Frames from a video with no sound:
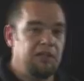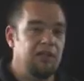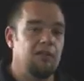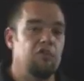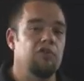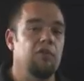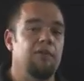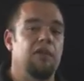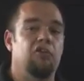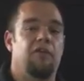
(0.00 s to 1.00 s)
Now there's two
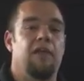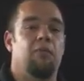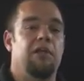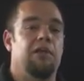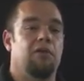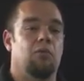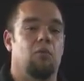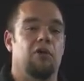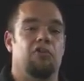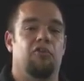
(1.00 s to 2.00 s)
things that we
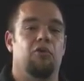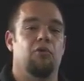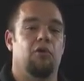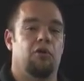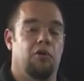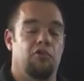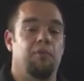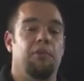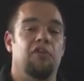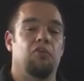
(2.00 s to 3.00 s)
want to, or two
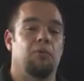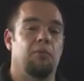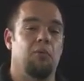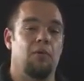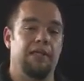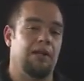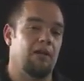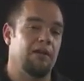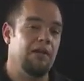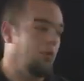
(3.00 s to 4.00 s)
places where we want to get
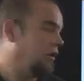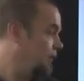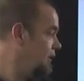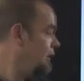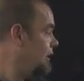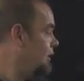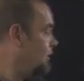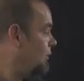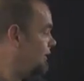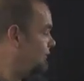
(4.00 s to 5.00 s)
our keyword.
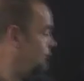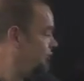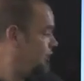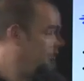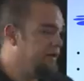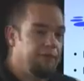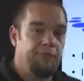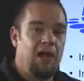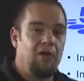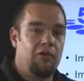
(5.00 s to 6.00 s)
One of them is going to be in the
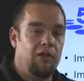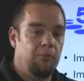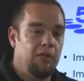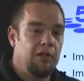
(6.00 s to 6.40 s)
file name.